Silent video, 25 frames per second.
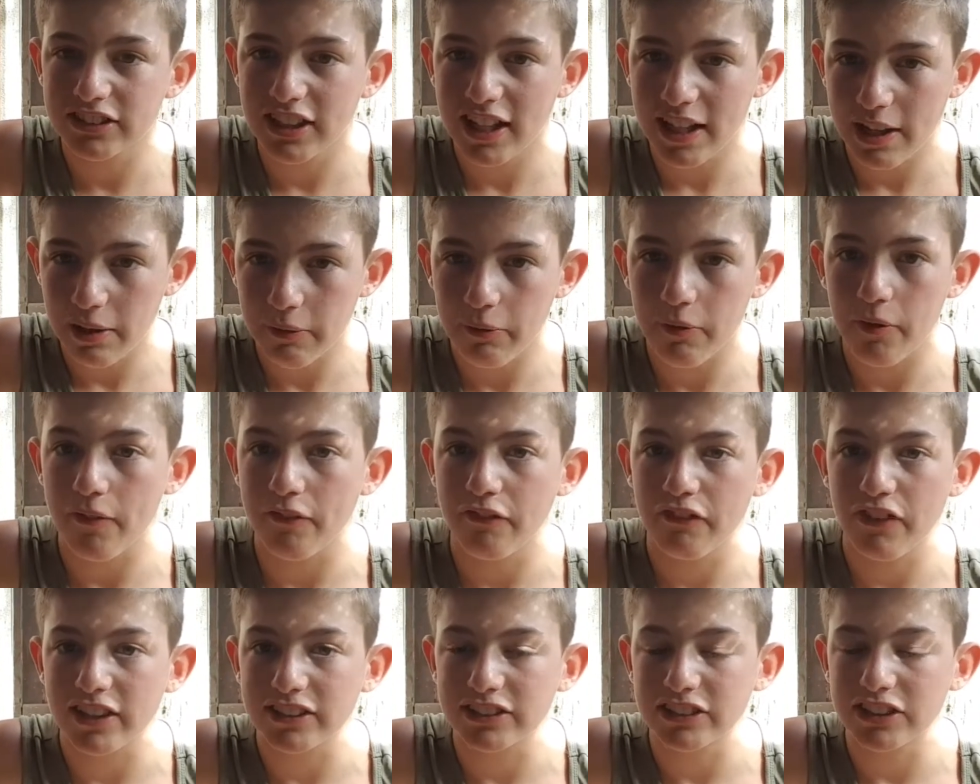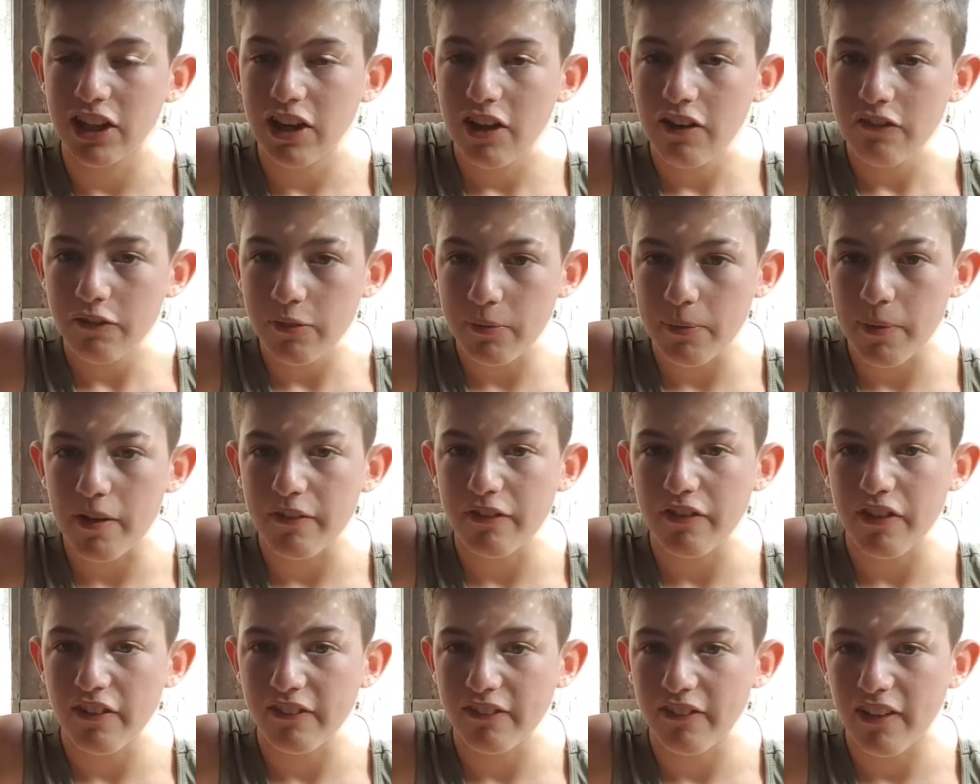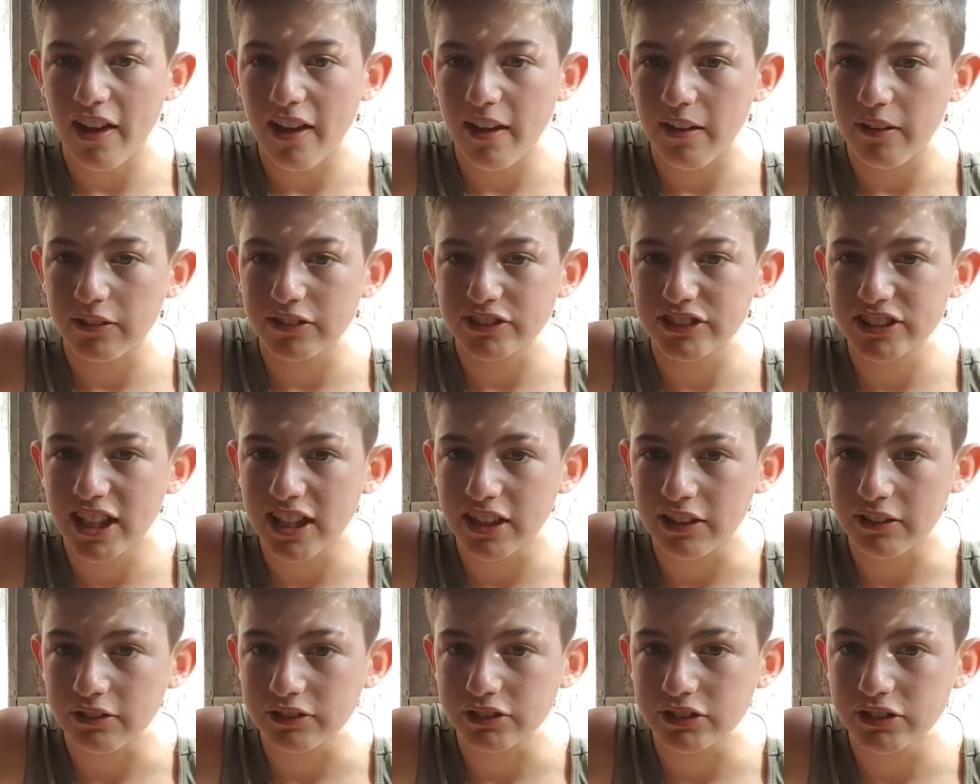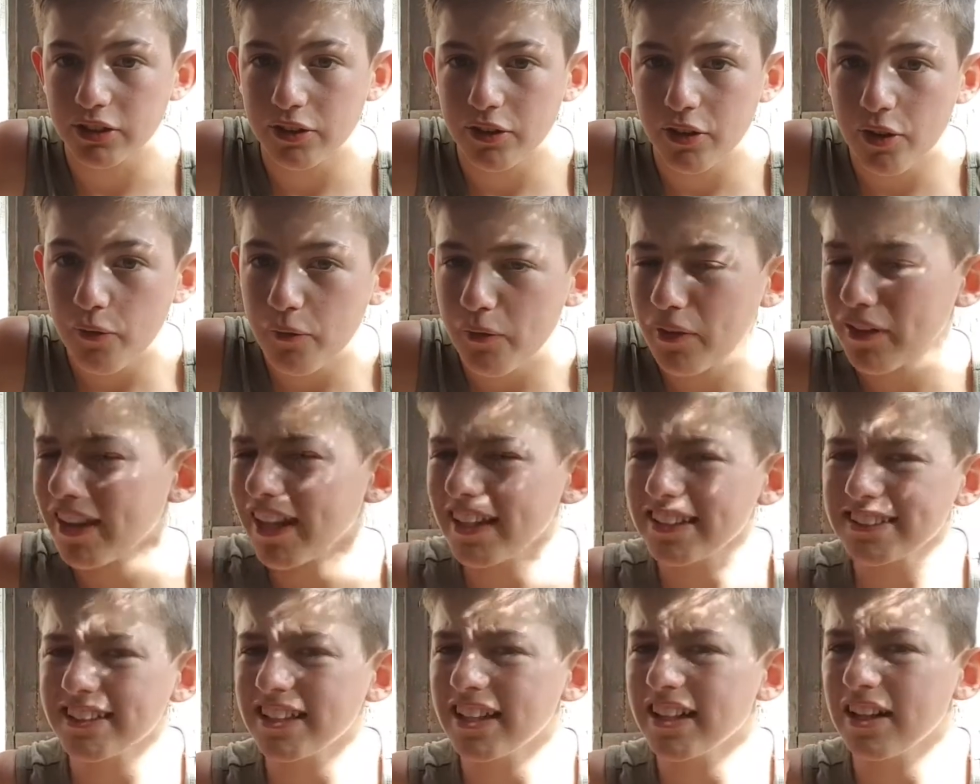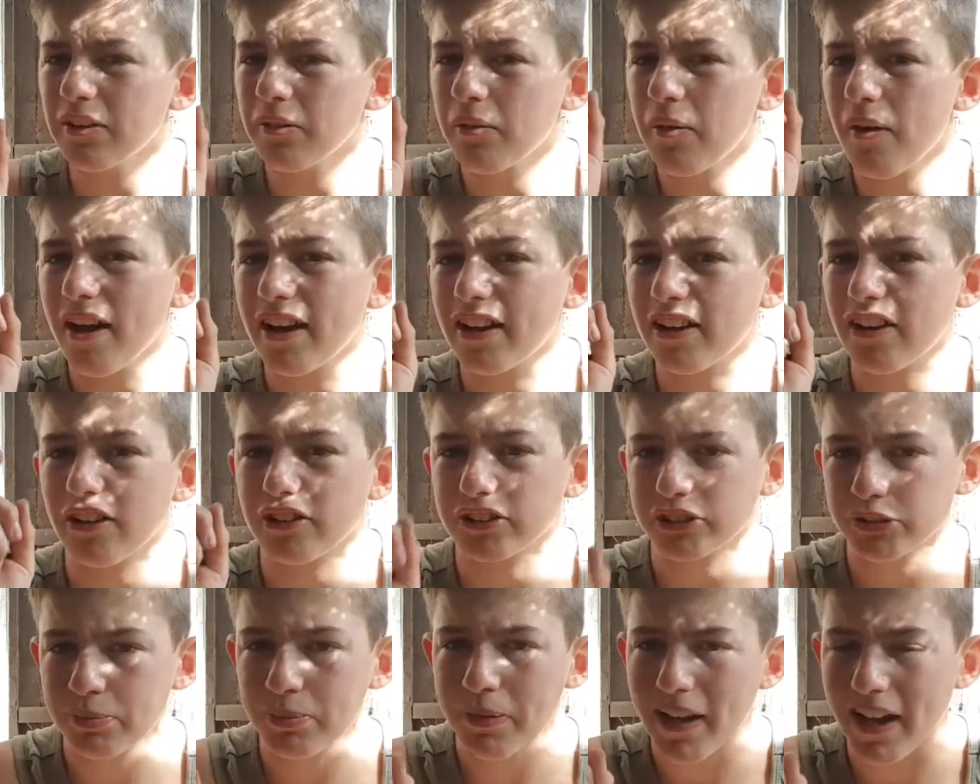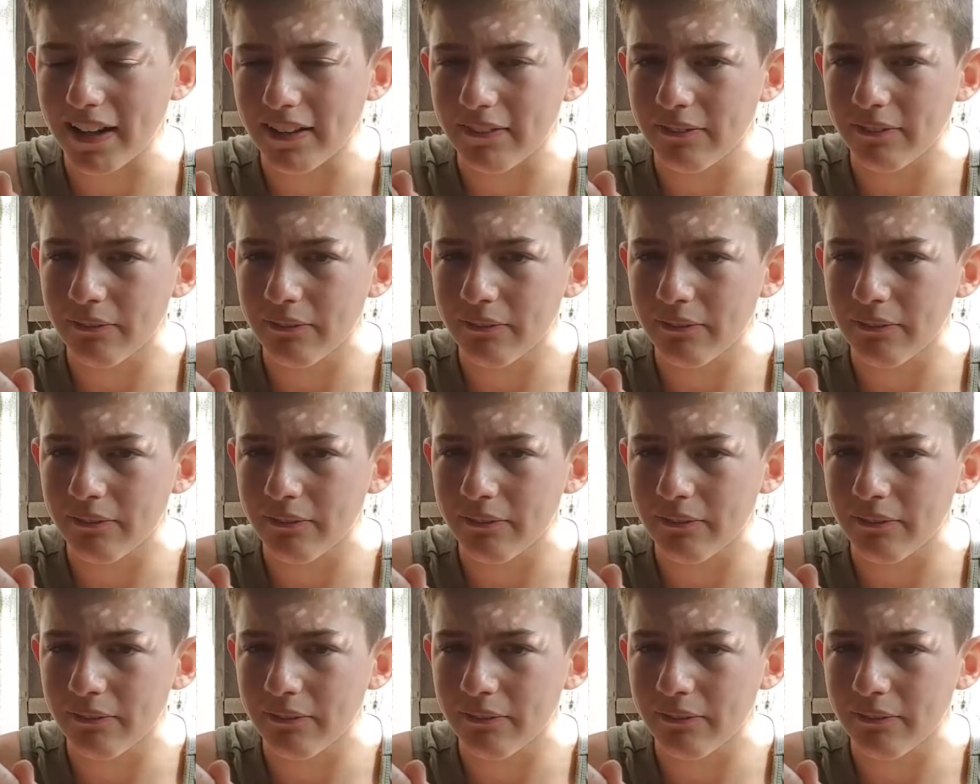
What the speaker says: It will fit for both of our channels. Well, that didn't quite go to plan.